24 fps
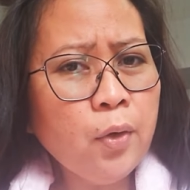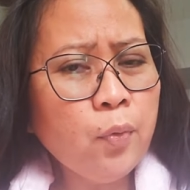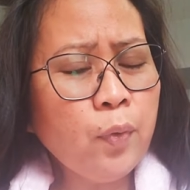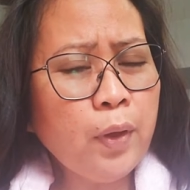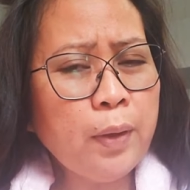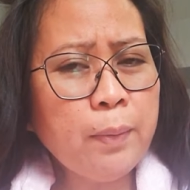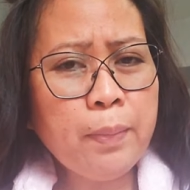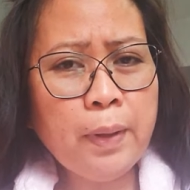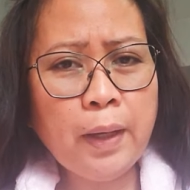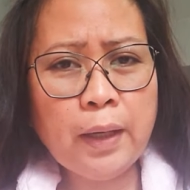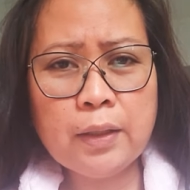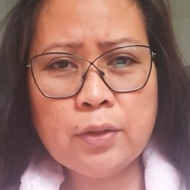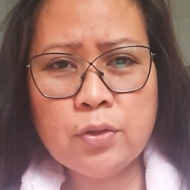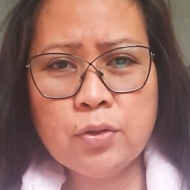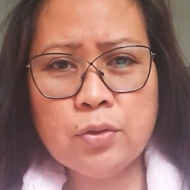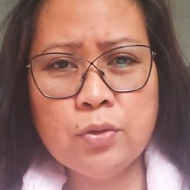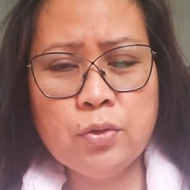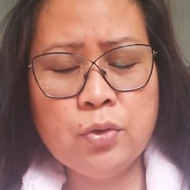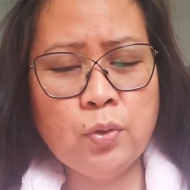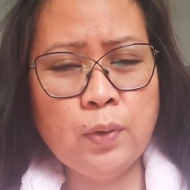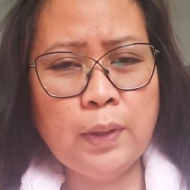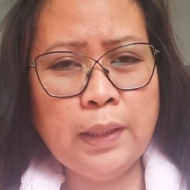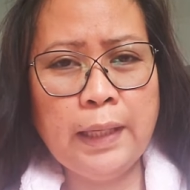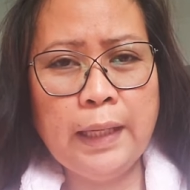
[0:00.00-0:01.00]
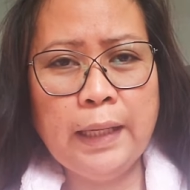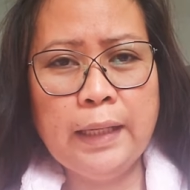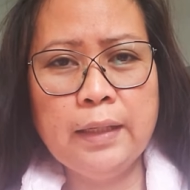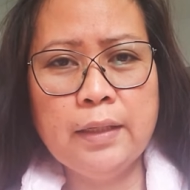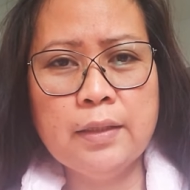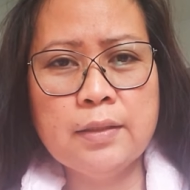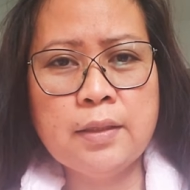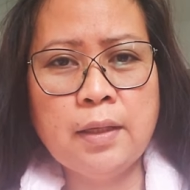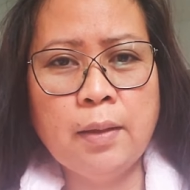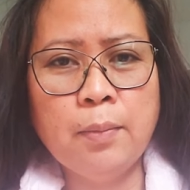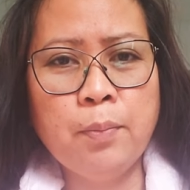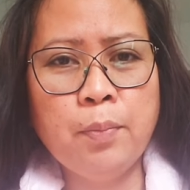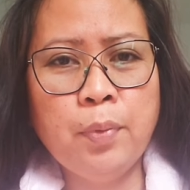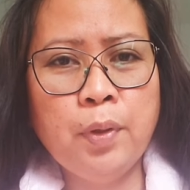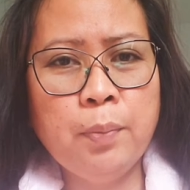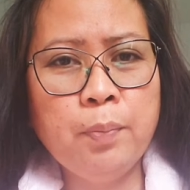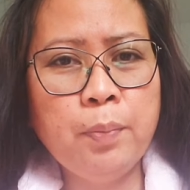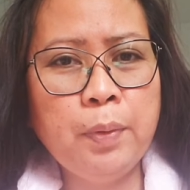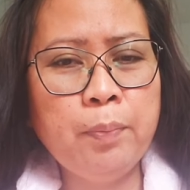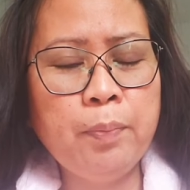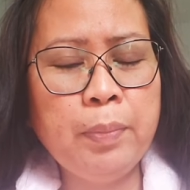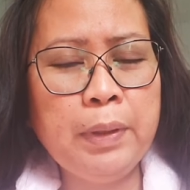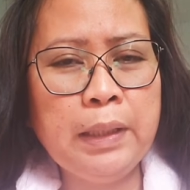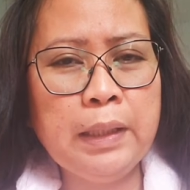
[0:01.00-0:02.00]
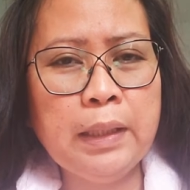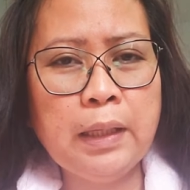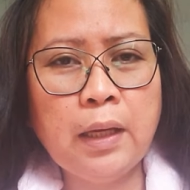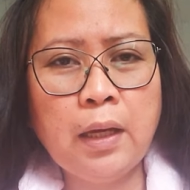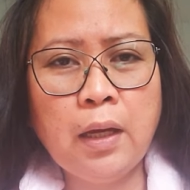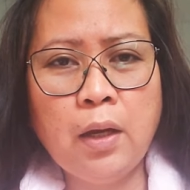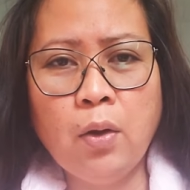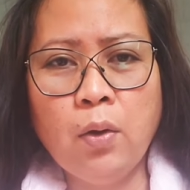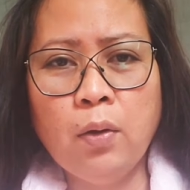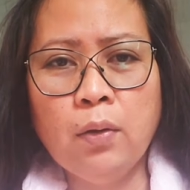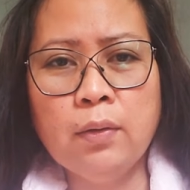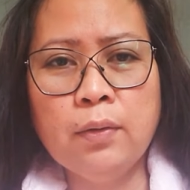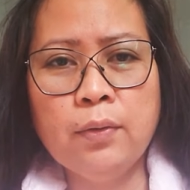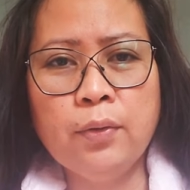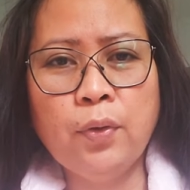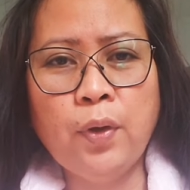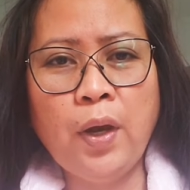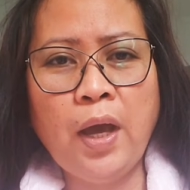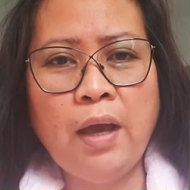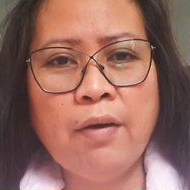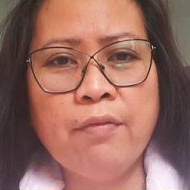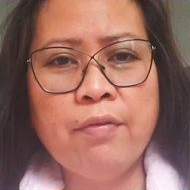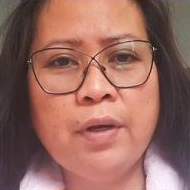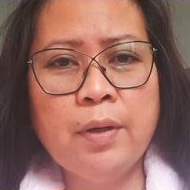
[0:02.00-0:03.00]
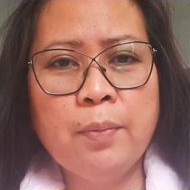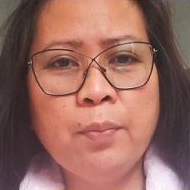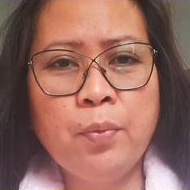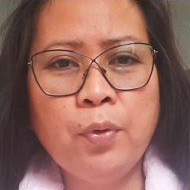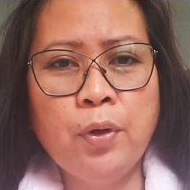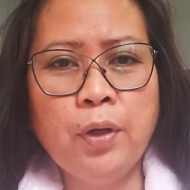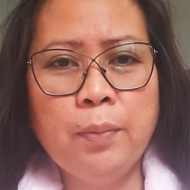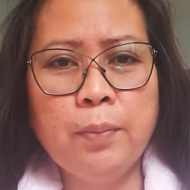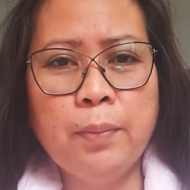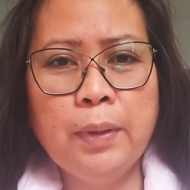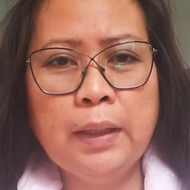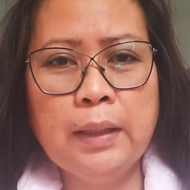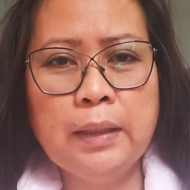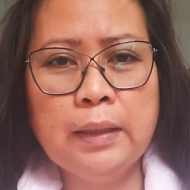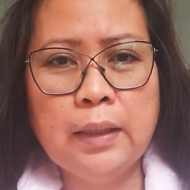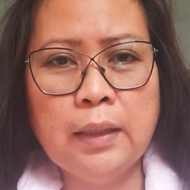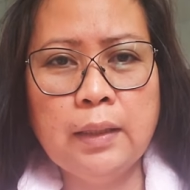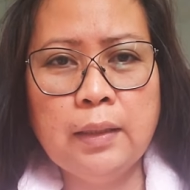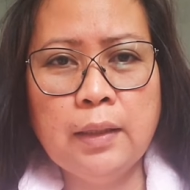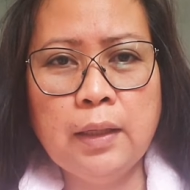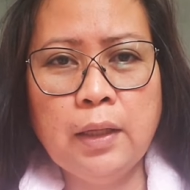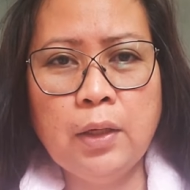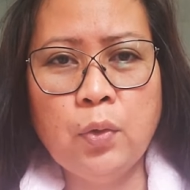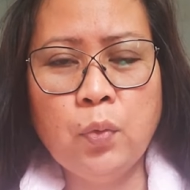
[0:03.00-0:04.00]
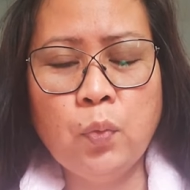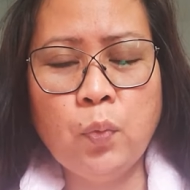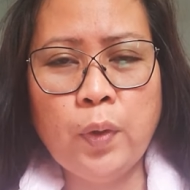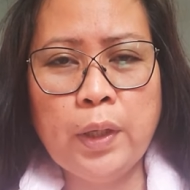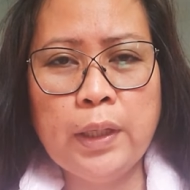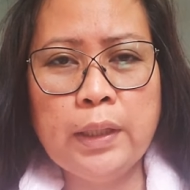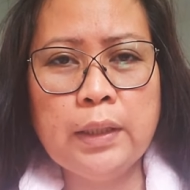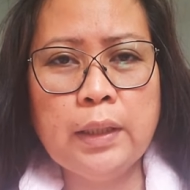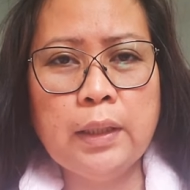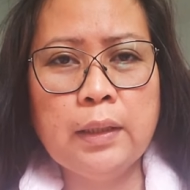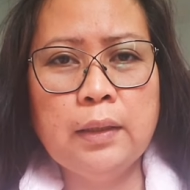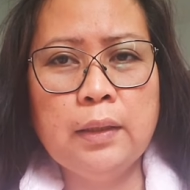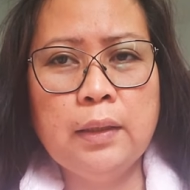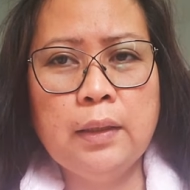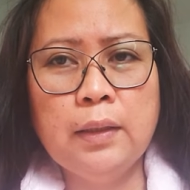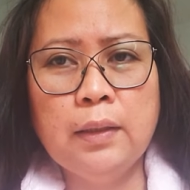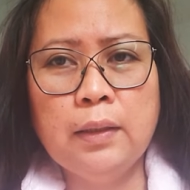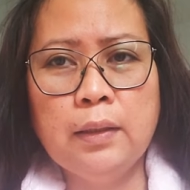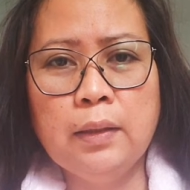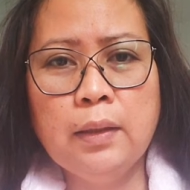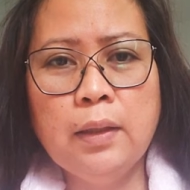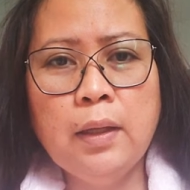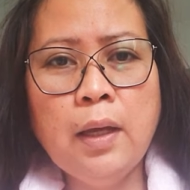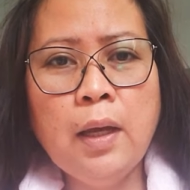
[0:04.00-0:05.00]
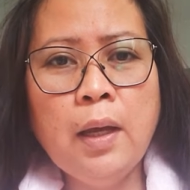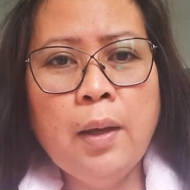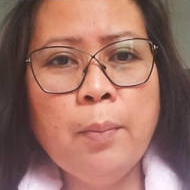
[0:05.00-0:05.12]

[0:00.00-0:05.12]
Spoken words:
way back July and December, pipila ka although you have an appointment and then wait until